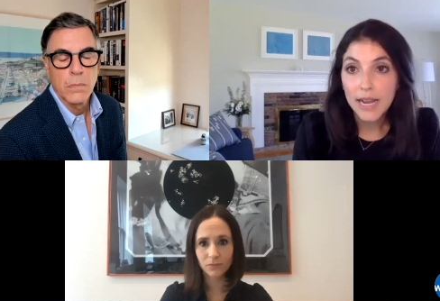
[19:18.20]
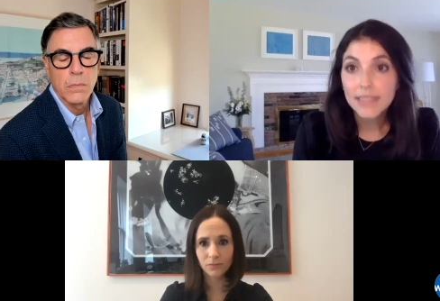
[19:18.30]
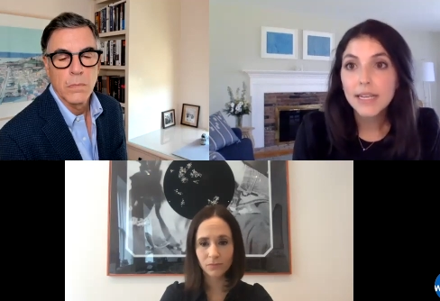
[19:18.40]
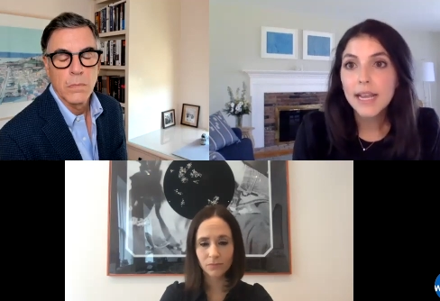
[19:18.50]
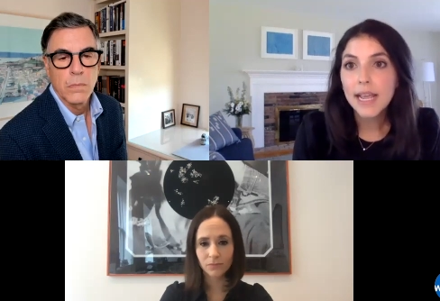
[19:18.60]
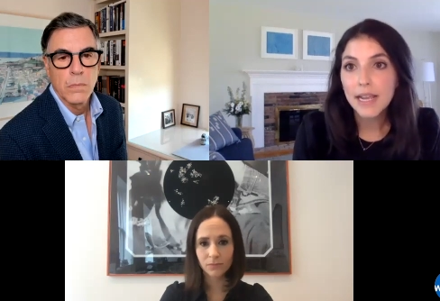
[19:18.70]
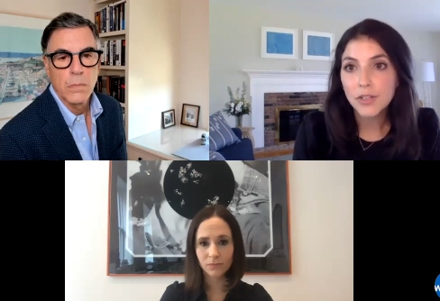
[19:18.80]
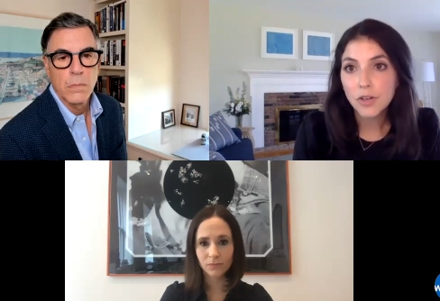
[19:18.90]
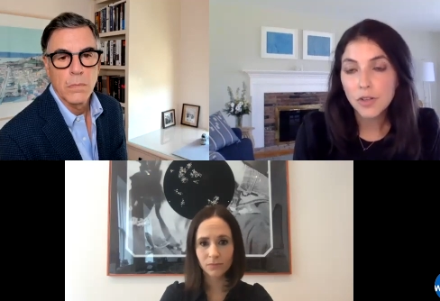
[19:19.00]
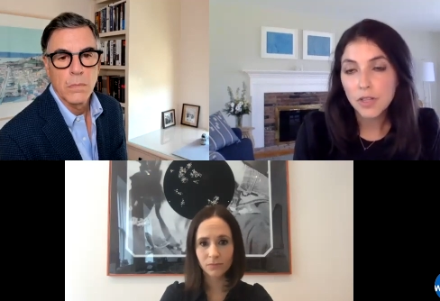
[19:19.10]
Speaker 1: it's going to
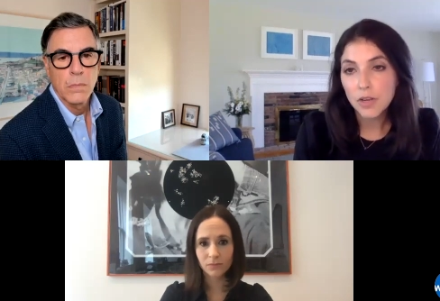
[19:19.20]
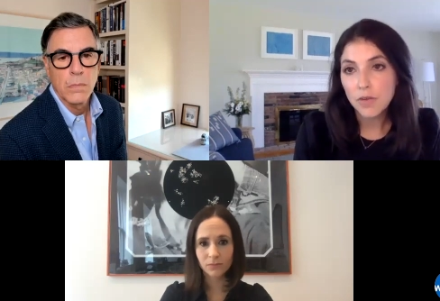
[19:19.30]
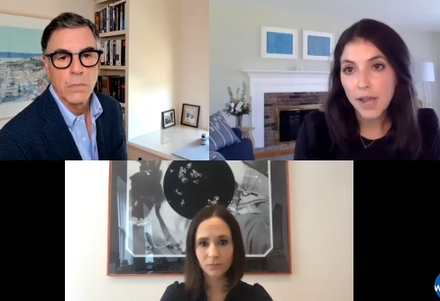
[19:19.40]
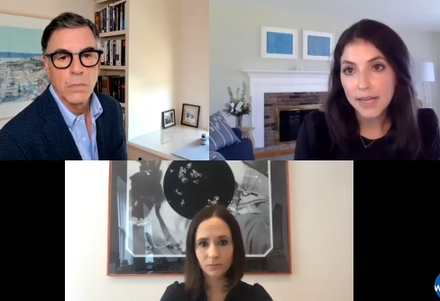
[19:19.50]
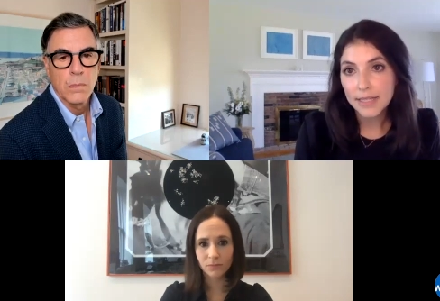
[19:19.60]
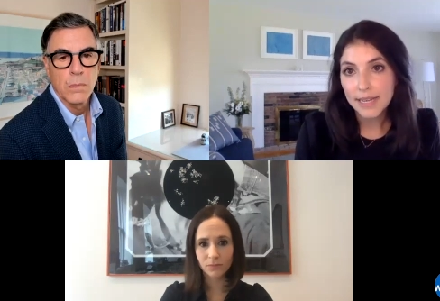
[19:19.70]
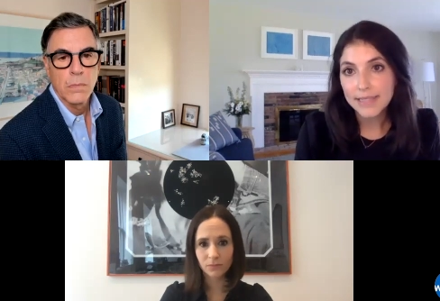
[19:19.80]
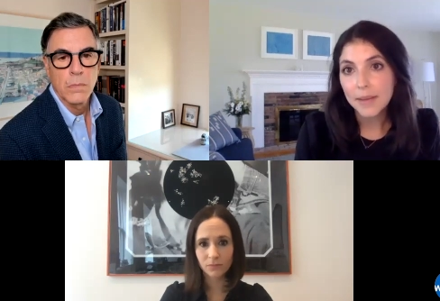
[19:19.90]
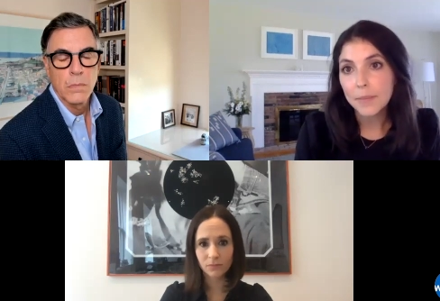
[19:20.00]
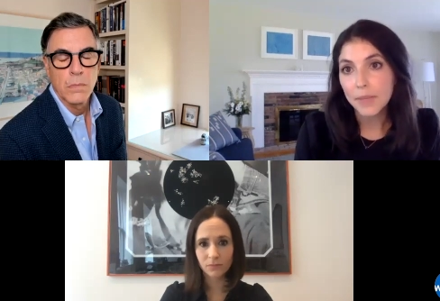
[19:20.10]
hinder the United
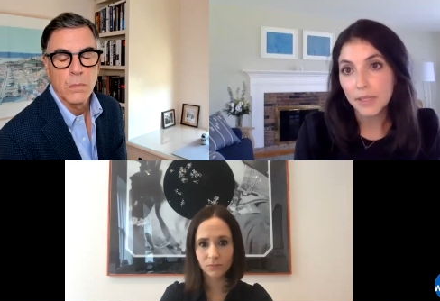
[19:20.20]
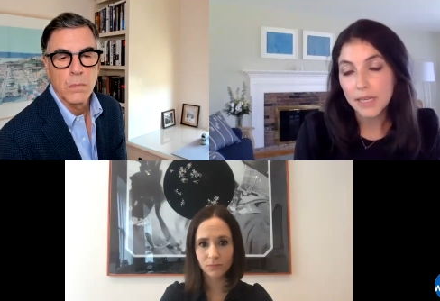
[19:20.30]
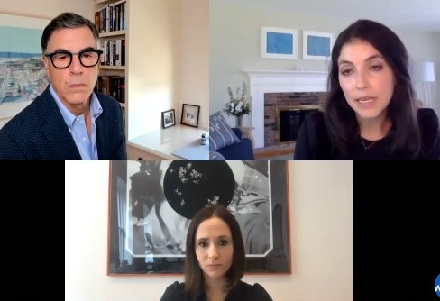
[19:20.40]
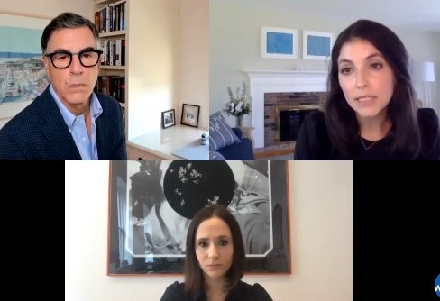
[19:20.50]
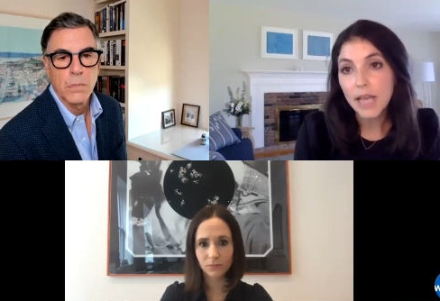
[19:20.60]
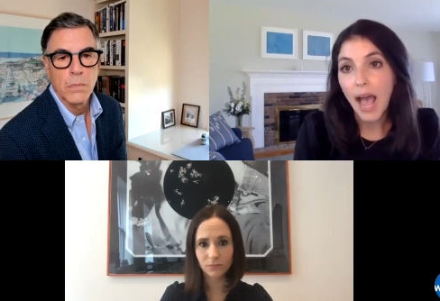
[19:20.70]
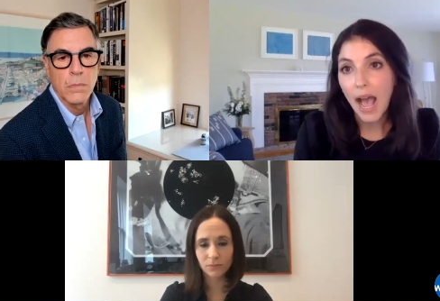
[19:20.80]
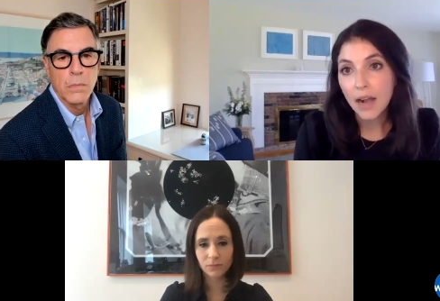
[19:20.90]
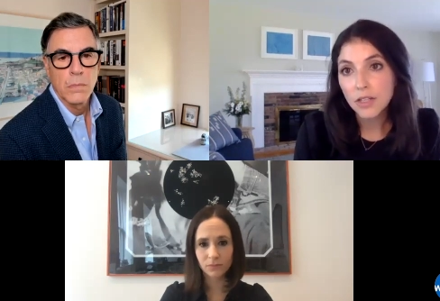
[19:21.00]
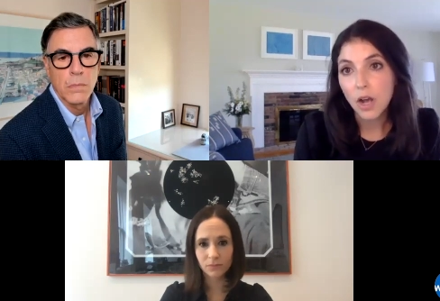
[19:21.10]
States' ability to
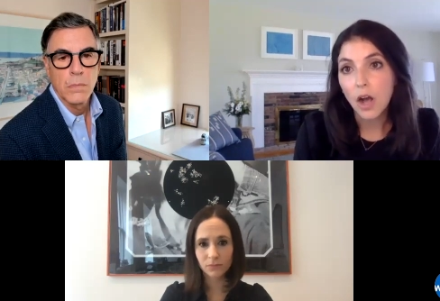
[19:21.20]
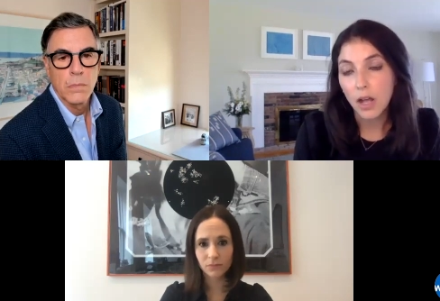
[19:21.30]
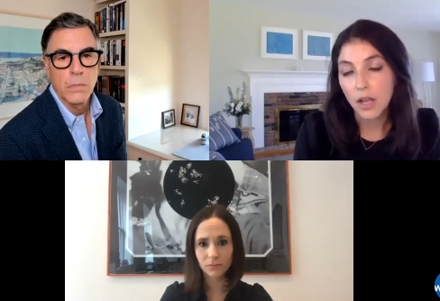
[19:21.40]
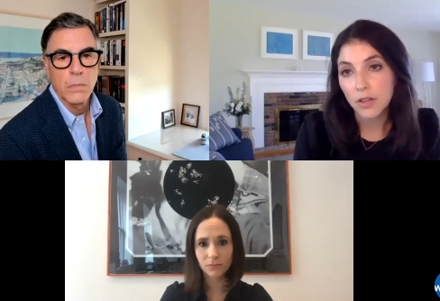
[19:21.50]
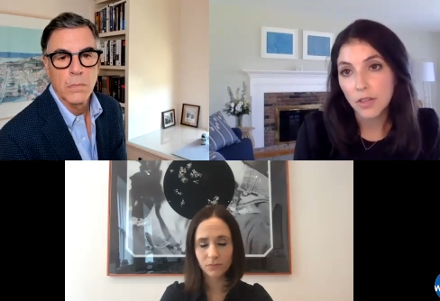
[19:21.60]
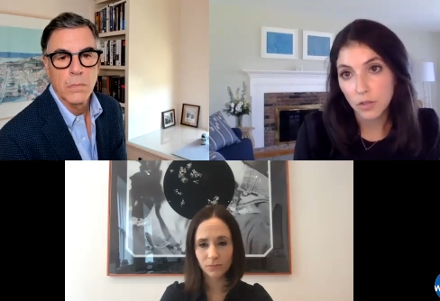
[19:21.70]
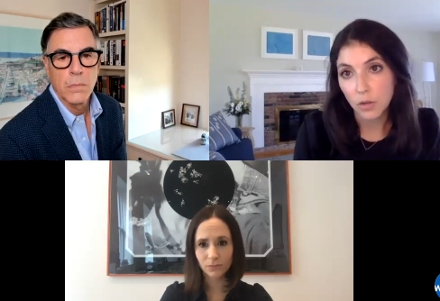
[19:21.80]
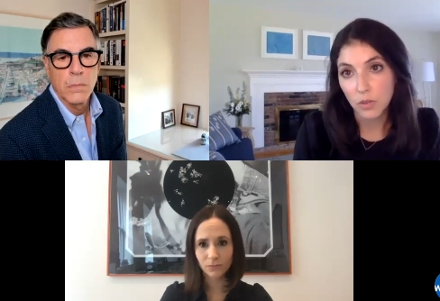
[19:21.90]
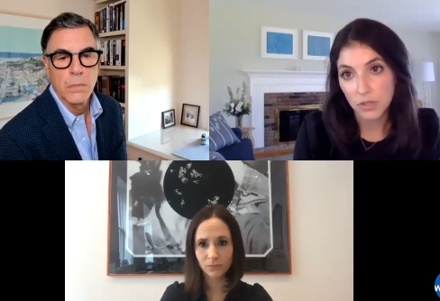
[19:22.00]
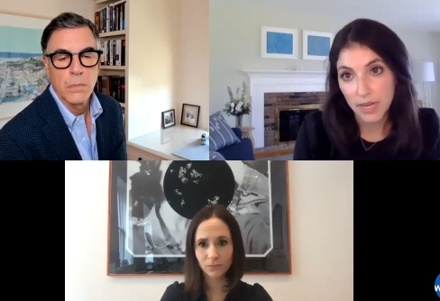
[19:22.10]
act on the
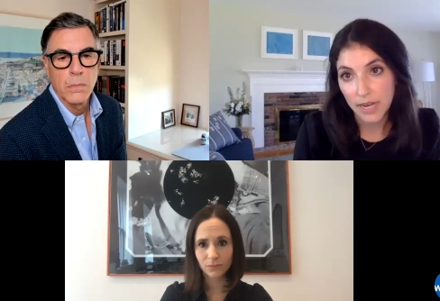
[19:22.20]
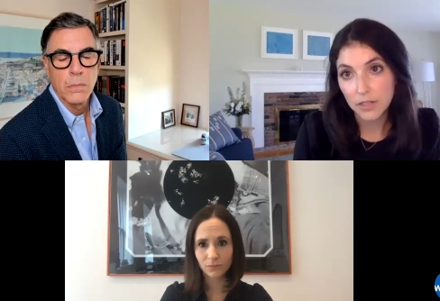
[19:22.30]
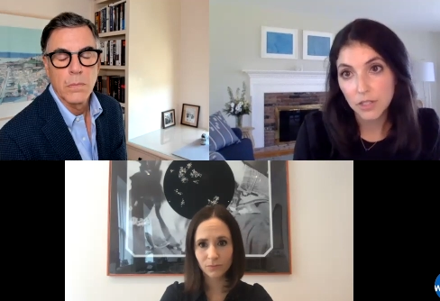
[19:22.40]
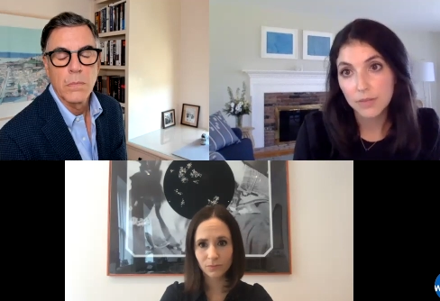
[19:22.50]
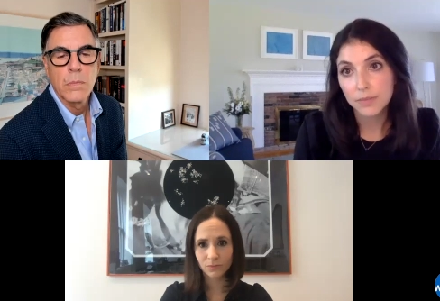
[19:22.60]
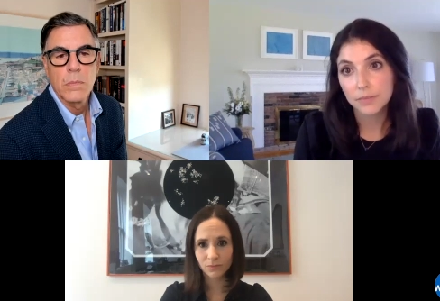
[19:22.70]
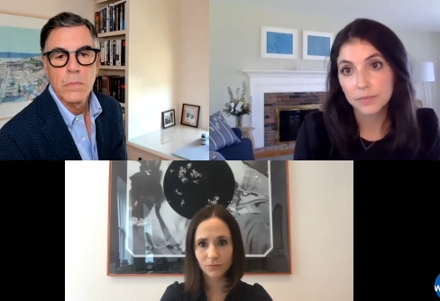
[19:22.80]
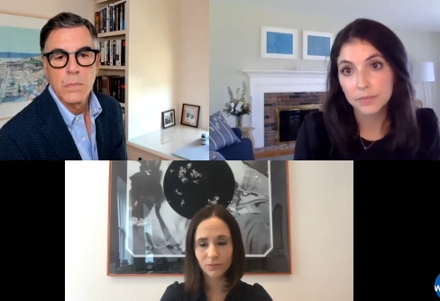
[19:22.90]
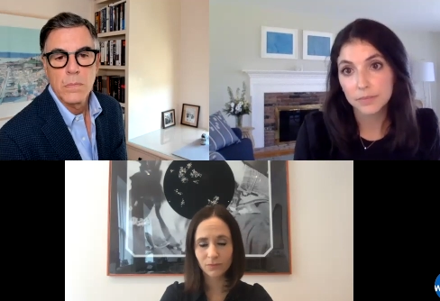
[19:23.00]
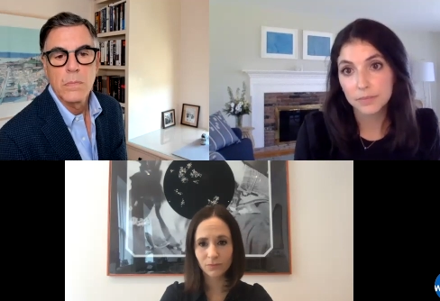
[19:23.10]
global stage stage.
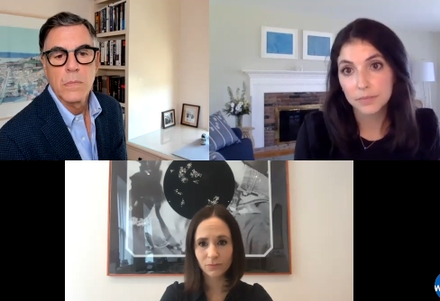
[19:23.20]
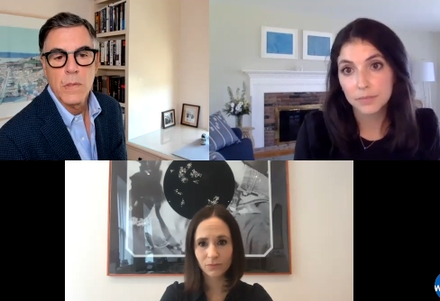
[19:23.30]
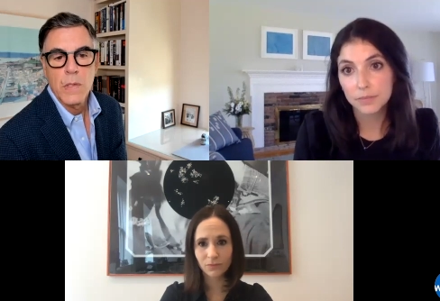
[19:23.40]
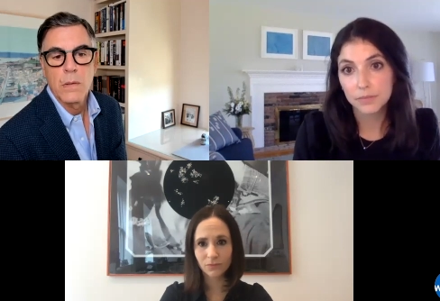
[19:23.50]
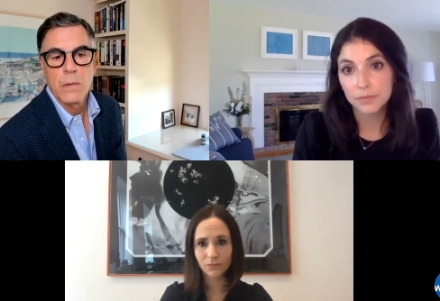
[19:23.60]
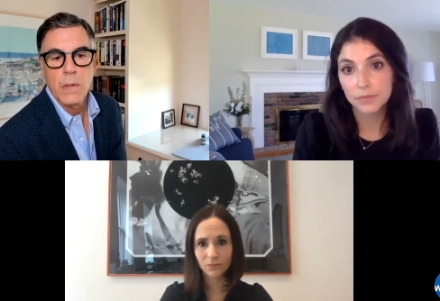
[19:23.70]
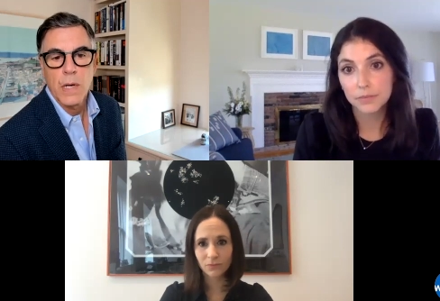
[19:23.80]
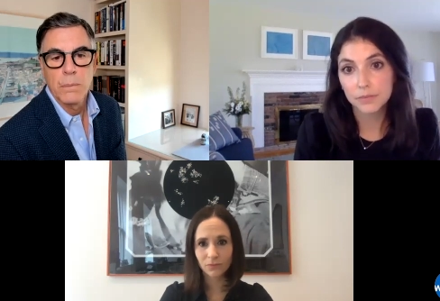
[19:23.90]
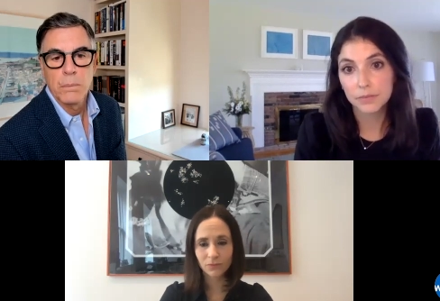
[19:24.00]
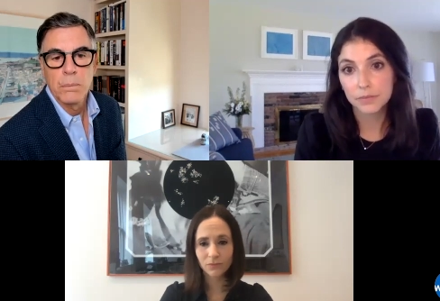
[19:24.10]

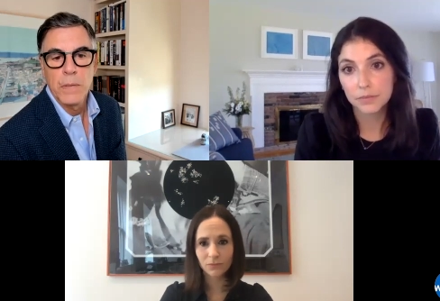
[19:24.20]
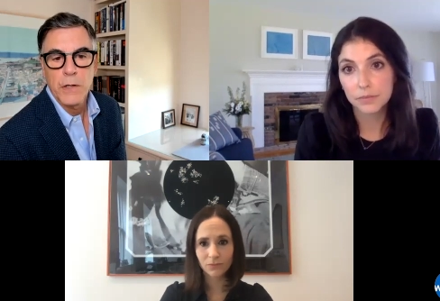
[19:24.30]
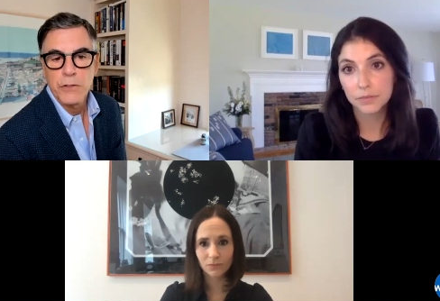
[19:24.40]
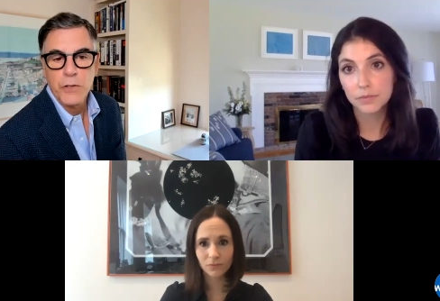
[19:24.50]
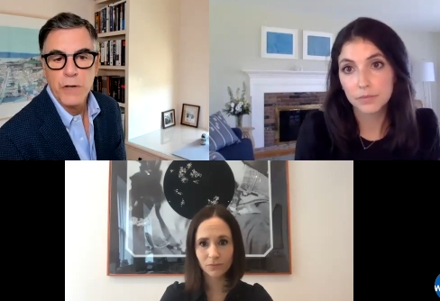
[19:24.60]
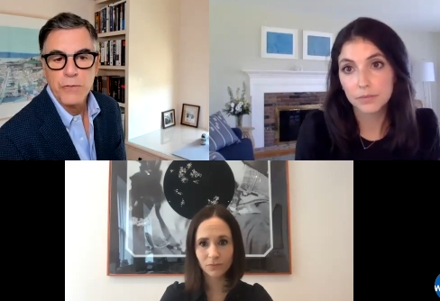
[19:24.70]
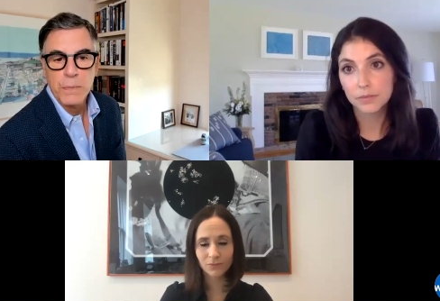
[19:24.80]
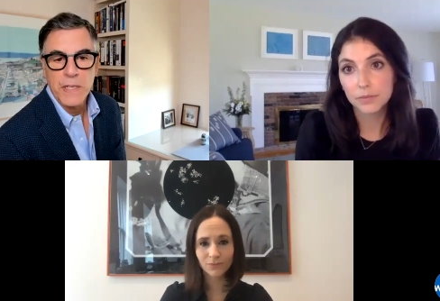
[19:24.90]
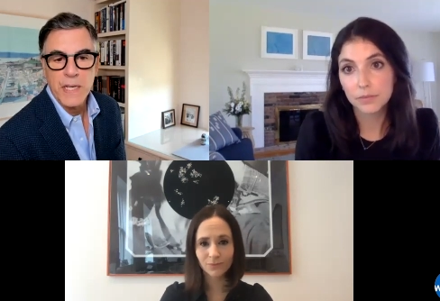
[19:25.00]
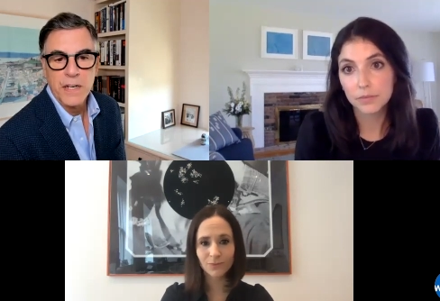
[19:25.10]
Speaker 2: Right. Mira, do you have
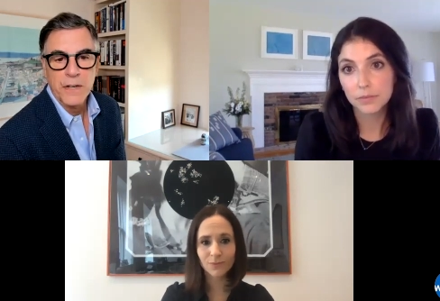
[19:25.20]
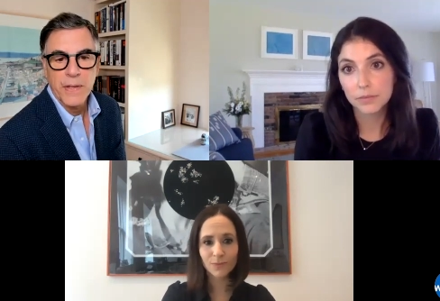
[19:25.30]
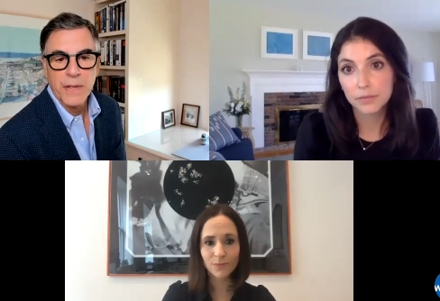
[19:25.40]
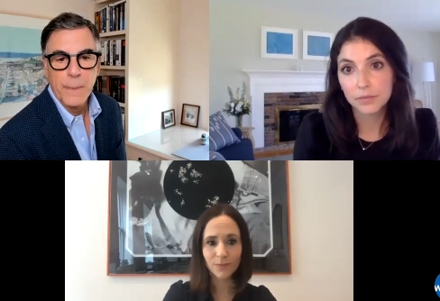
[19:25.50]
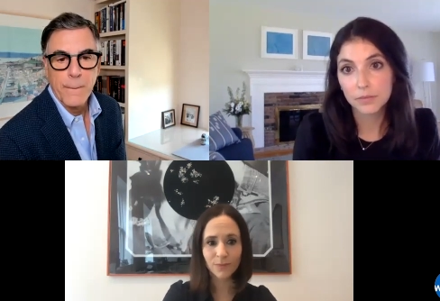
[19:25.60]
something to add on that?